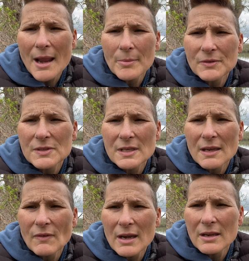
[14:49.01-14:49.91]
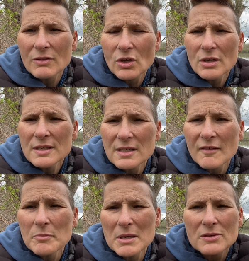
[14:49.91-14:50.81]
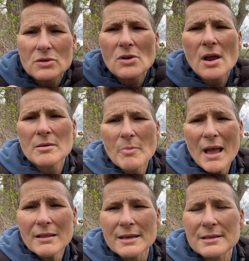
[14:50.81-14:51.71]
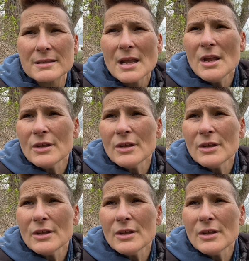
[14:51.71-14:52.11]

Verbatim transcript: able to receive any of the good stuff because they're not in balance.